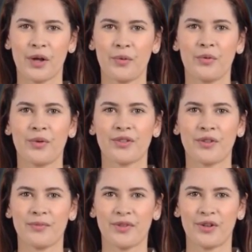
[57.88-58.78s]
"Probably
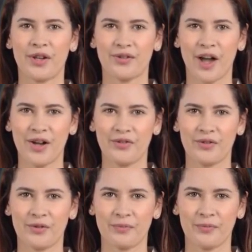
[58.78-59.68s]
something like that,
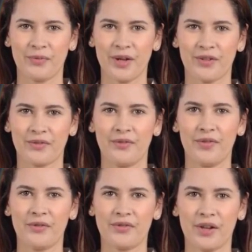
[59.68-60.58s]
provided the
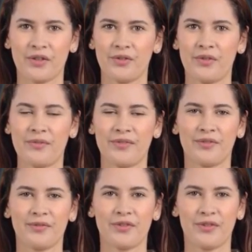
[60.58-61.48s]
foundations of
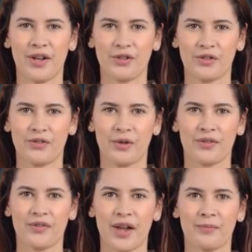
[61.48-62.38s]
civilization
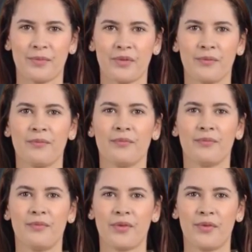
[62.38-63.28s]
are stable."
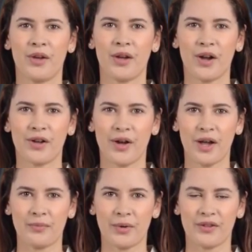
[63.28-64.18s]
Elon